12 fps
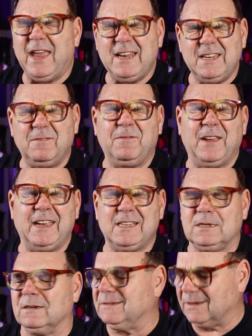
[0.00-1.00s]
end
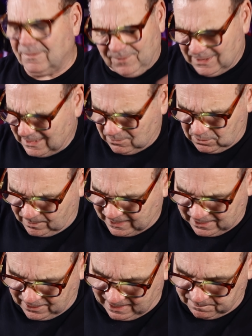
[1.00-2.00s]
effect. I've done a video all
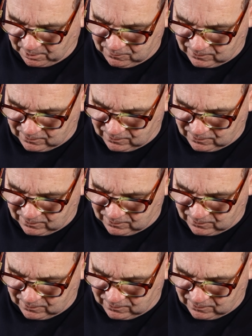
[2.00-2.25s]
about that, but